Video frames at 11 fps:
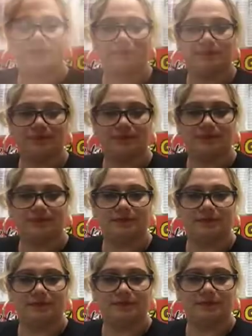
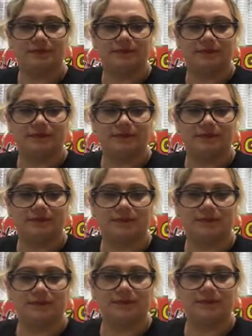
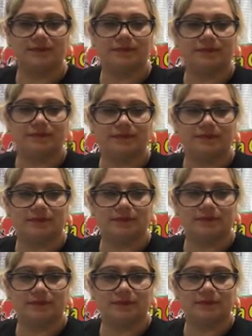
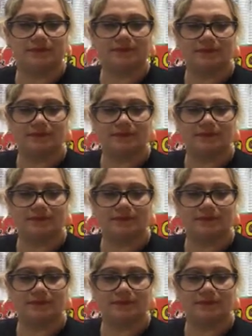The person shown says nothing.